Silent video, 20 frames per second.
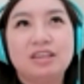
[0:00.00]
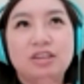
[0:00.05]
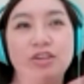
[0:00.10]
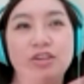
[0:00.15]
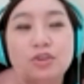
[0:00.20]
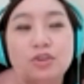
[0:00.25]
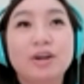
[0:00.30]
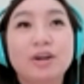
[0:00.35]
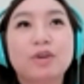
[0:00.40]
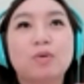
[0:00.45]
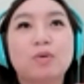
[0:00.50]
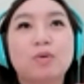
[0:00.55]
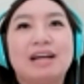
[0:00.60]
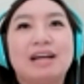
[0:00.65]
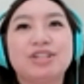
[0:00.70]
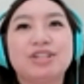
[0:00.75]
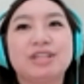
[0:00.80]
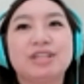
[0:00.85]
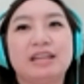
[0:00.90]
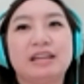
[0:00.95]
your
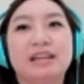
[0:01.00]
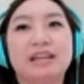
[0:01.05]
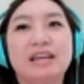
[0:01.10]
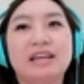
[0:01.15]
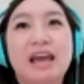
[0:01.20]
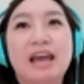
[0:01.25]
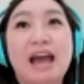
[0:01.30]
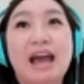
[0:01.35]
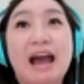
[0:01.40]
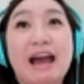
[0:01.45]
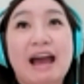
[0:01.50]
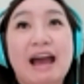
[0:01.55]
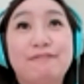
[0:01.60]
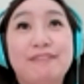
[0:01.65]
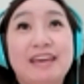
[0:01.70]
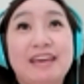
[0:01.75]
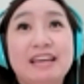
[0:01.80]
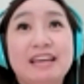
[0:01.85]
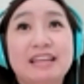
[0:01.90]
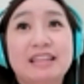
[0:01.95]
question, I
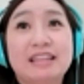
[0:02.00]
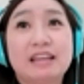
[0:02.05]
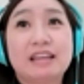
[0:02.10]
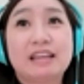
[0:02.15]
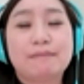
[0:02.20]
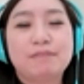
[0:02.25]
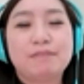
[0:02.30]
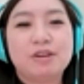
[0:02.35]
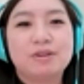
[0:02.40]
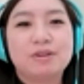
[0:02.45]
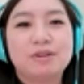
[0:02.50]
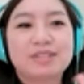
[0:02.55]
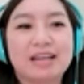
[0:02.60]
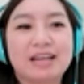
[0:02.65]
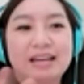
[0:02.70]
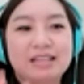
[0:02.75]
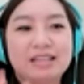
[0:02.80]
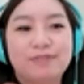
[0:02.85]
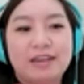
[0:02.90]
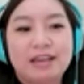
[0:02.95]
think the computer
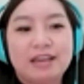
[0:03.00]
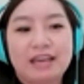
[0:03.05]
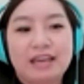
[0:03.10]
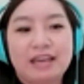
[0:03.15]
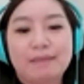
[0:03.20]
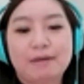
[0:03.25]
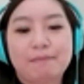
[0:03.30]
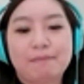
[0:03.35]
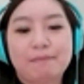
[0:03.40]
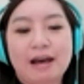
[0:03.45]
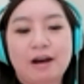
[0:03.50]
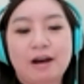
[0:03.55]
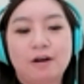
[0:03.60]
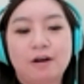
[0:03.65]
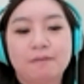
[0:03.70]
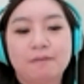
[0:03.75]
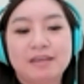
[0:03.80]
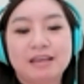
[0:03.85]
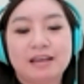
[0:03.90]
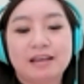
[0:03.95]
science thing came
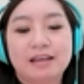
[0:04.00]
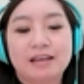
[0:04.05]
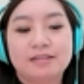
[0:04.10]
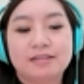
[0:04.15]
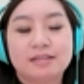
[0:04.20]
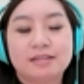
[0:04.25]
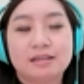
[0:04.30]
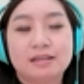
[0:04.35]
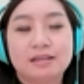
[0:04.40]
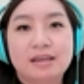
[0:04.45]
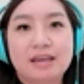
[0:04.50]
about because